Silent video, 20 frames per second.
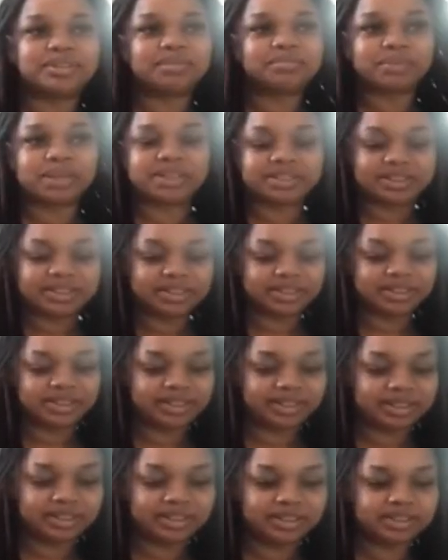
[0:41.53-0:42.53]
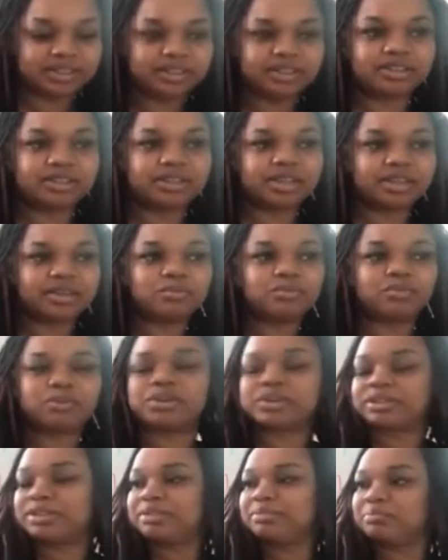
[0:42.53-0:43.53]
Basically, they
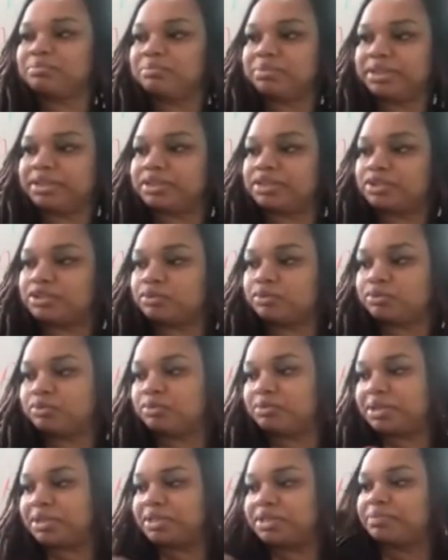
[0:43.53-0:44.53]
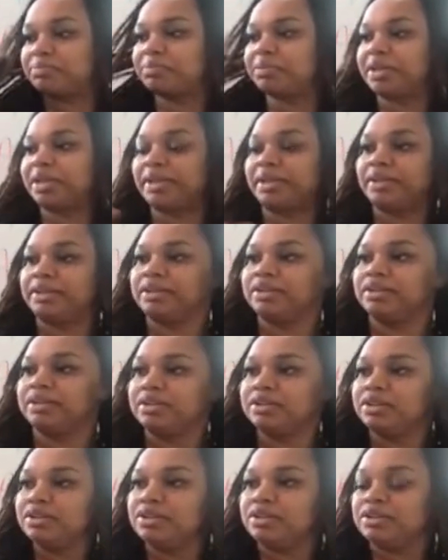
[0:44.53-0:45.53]
want me to explain
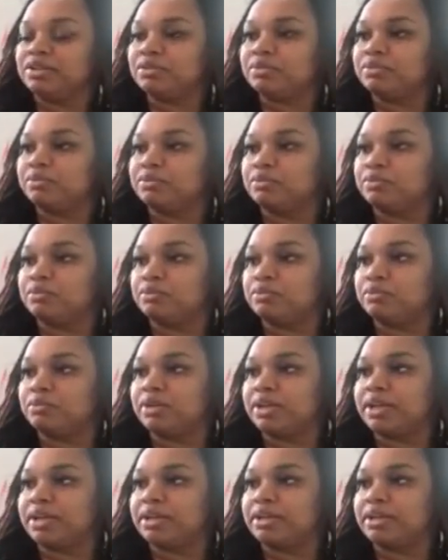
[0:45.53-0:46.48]
who...